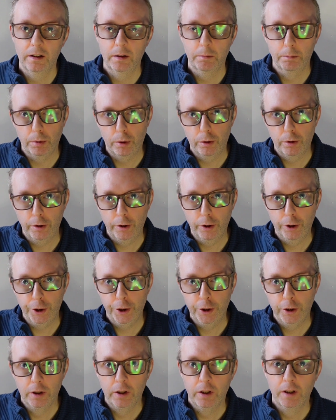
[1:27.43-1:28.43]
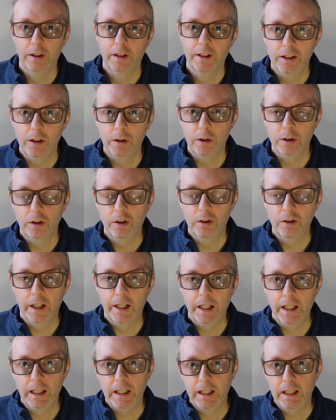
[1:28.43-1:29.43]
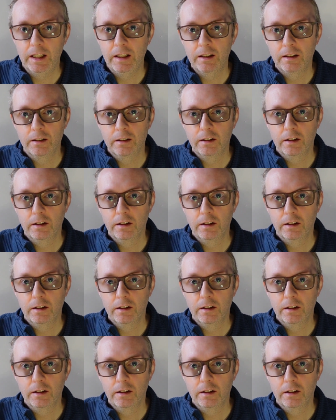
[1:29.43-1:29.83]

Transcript: Boy. You can say